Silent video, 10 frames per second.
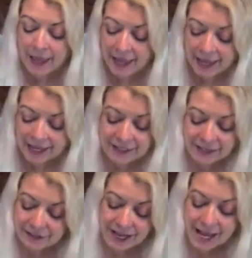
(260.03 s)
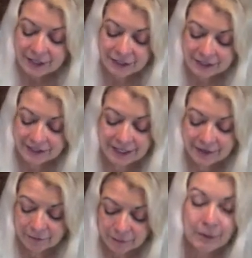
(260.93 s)
I just
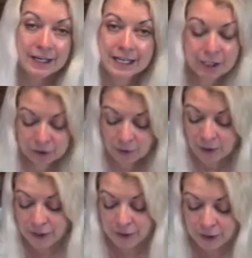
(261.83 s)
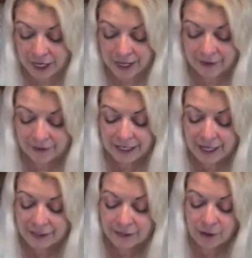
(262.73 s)
really enjoy her channel.
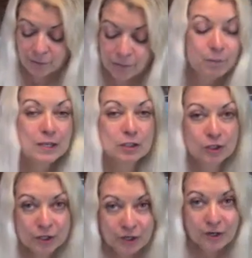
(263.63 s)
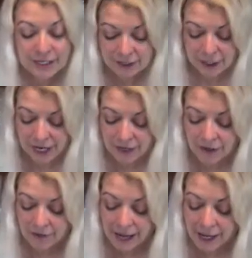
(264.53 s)
So be sure and check
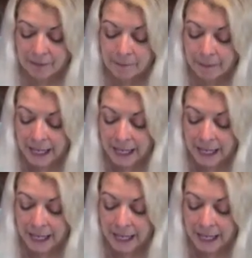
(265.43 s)
her out.